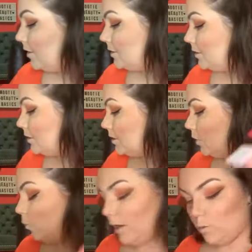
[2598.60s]
This is the
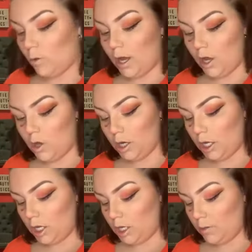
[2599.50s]
Wet n Wild
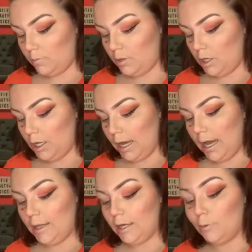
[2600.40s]
um,
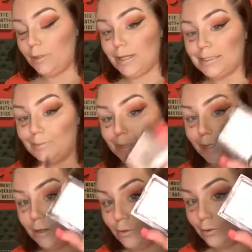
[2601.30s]
Highlighter Blossom
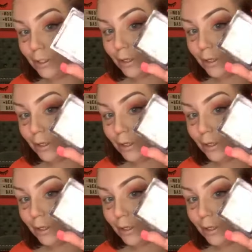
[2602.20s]
Glow.